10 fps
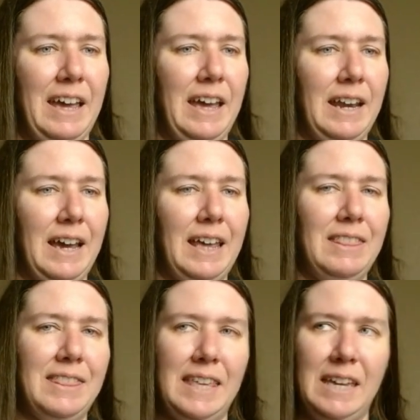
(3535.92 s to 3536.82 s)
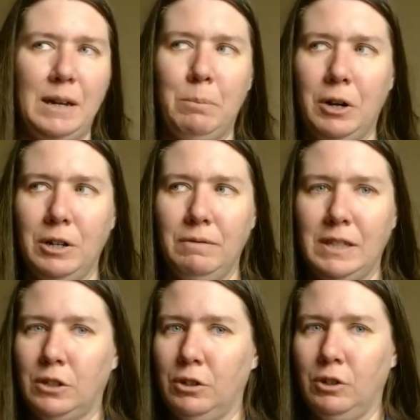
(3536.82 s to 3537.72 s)
And I think part of
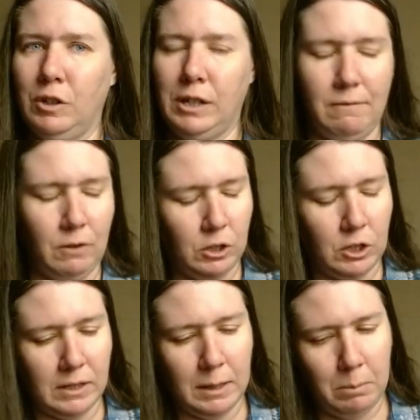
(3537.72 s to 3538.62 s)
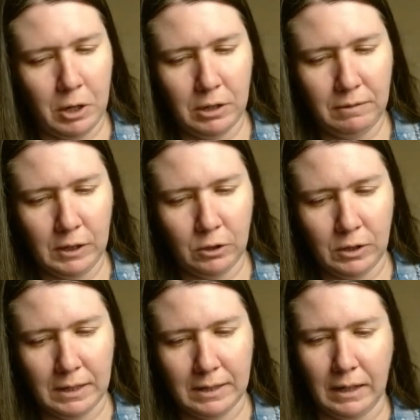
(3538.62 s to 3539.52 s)
it's her neurodivergency, part of it's
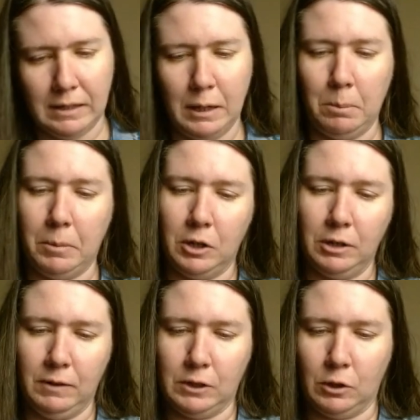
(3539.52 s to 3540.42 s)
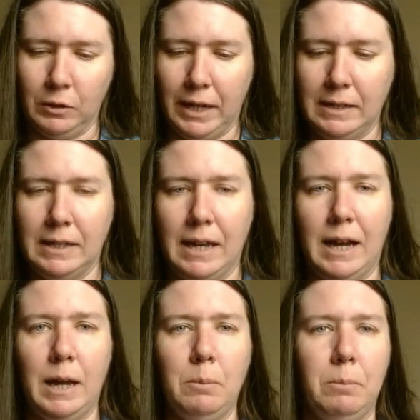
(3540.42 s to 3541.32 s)
her dyslexia, part of it's her lazy
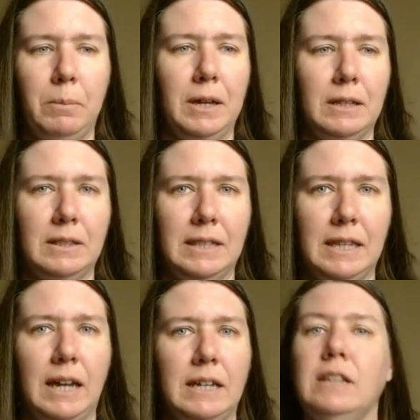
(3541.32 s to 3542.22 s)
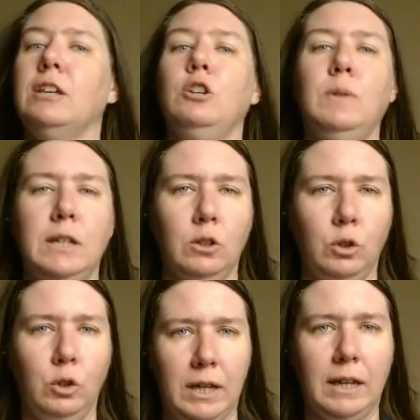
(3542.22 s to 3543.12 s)
eye, but the idea that you need to
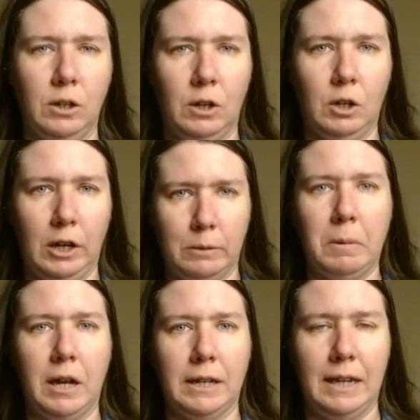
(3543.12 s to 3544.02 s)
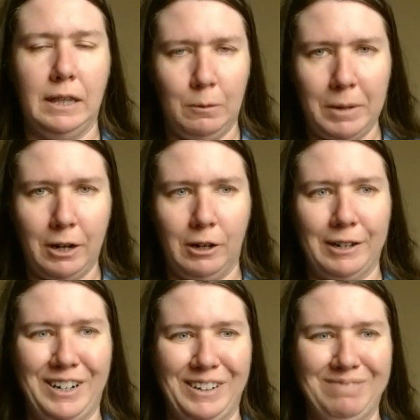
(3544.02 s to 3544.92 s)
look at a spot in the mirror.